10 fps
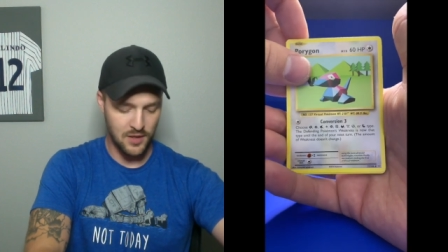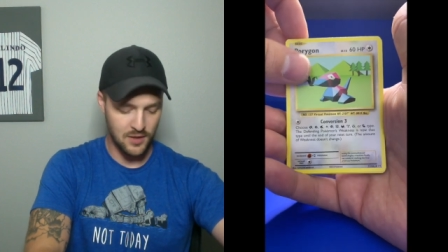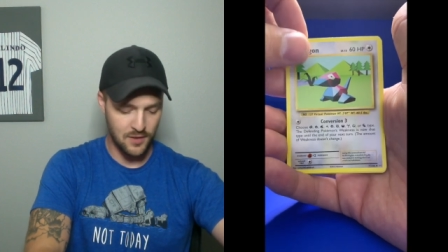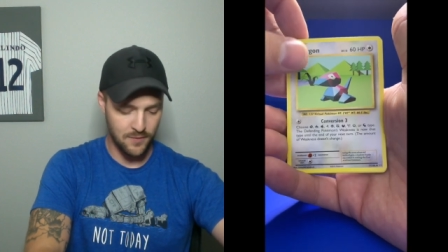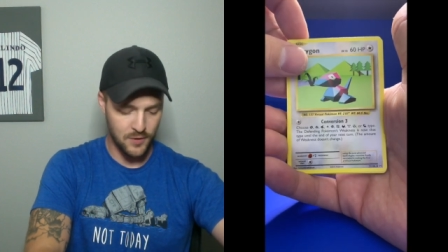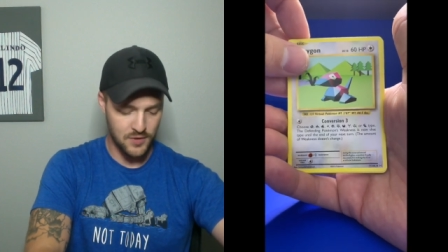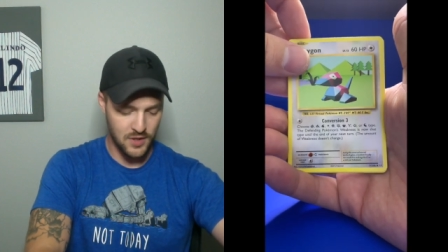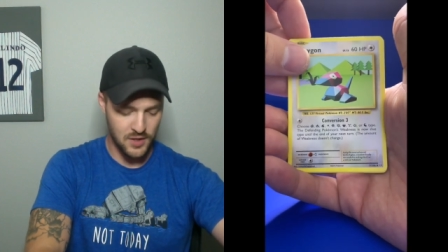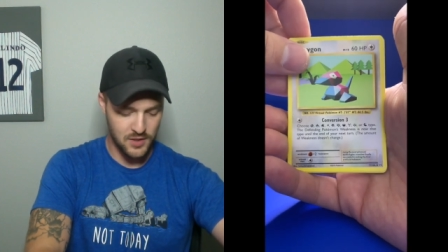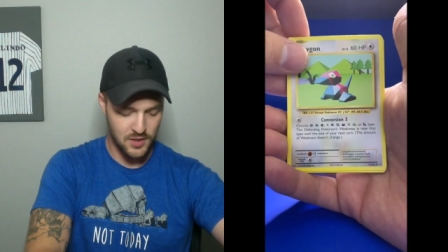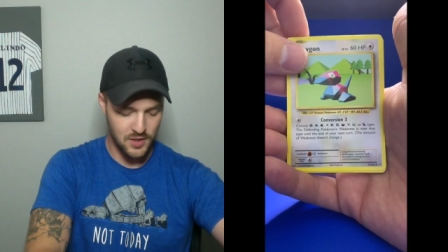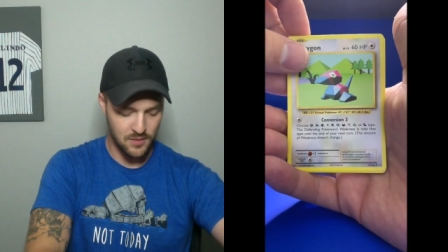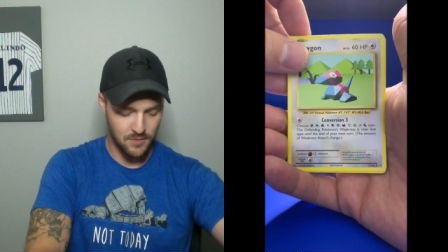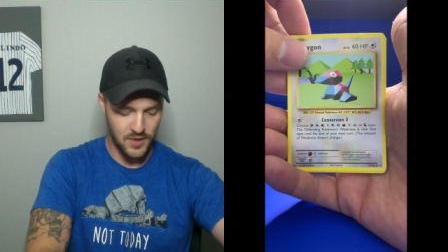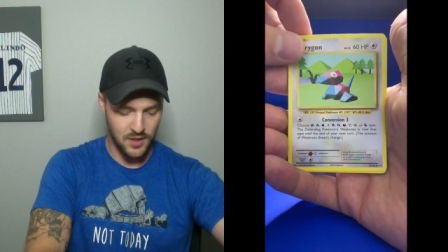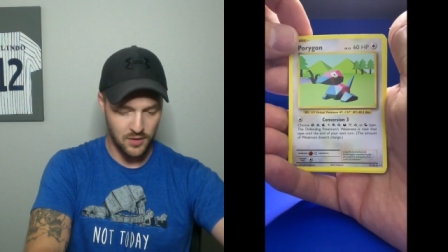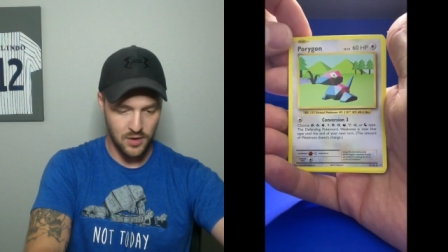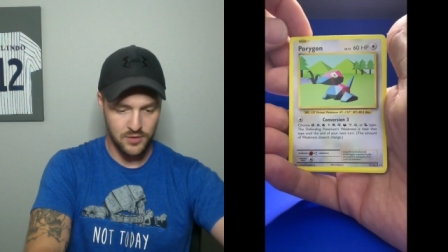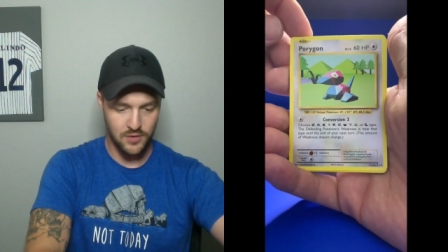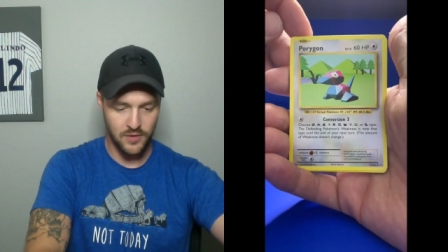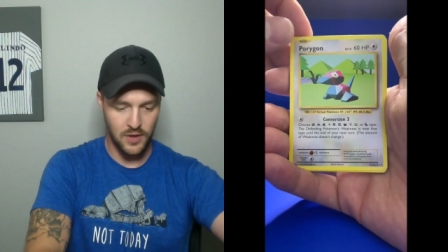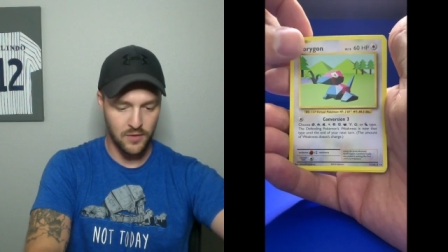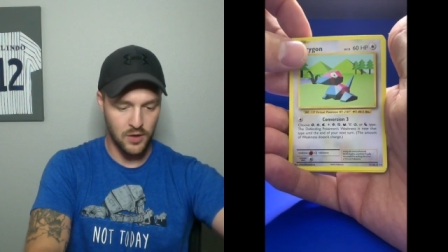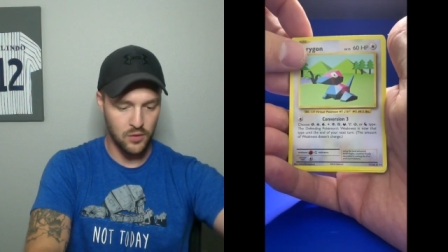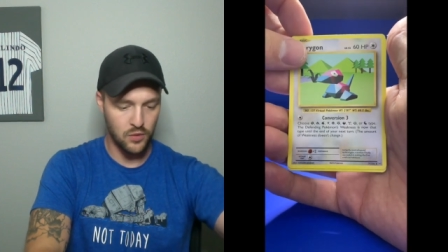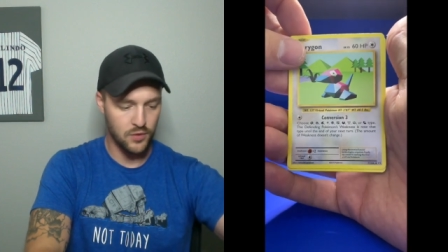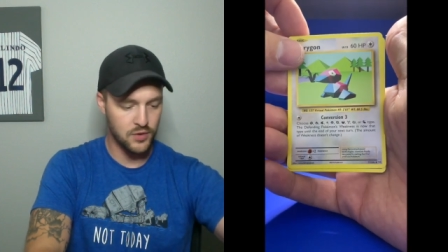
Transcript: in the first edition, but also very, very cool.